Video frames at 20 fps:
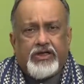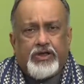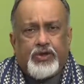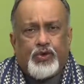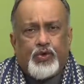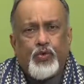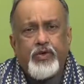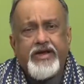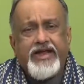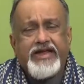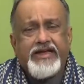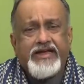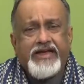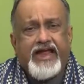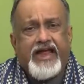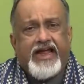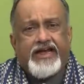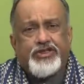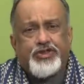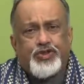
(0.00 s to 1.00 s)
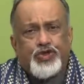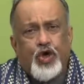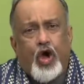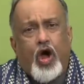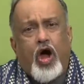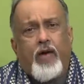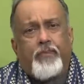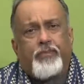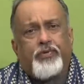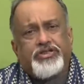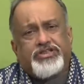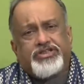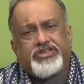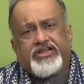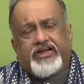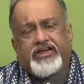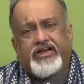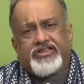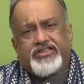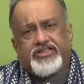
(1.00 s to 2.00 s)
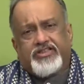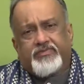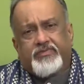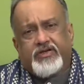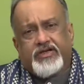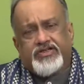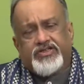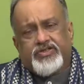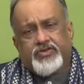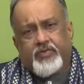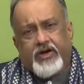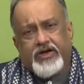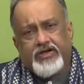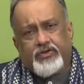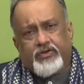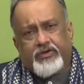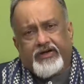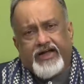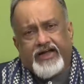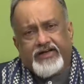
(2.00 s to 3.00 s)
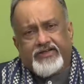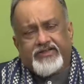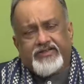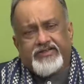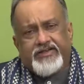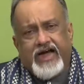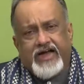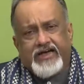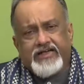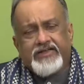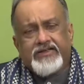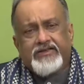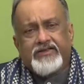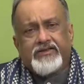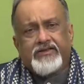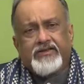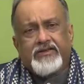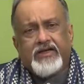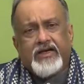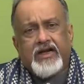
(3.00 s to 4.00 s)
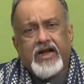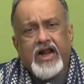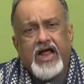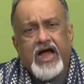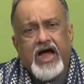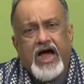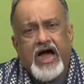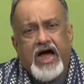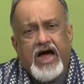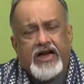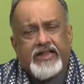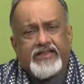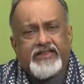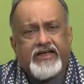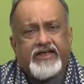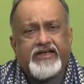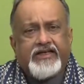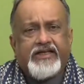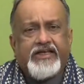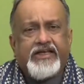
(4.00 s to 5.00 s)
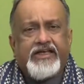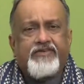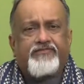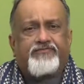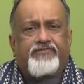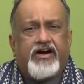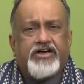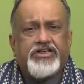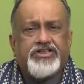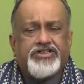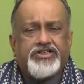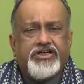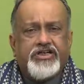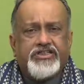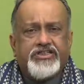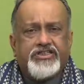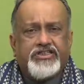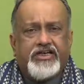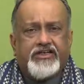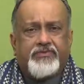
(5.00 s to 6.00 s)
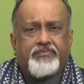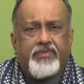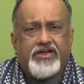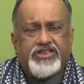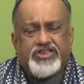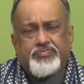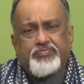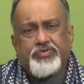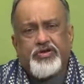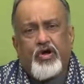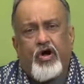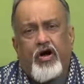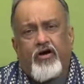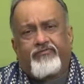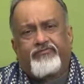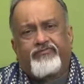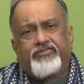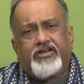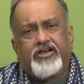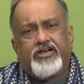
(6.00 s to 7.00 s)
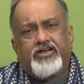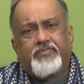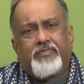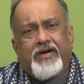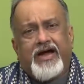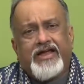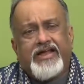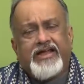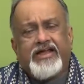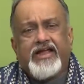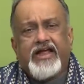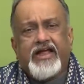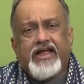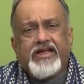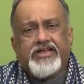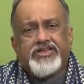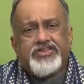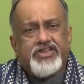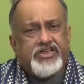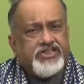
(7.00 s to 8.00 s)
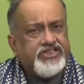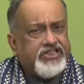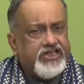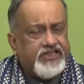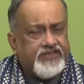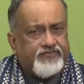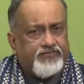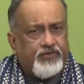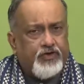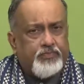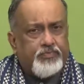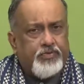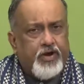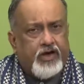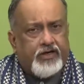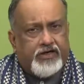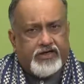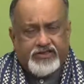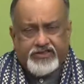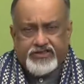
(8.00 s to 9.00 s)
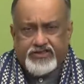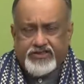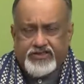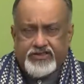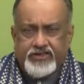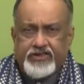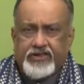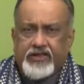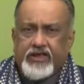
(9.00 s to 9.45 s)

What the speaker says: doing a job which the customers want to get done are the key functions that must be offered by successful products.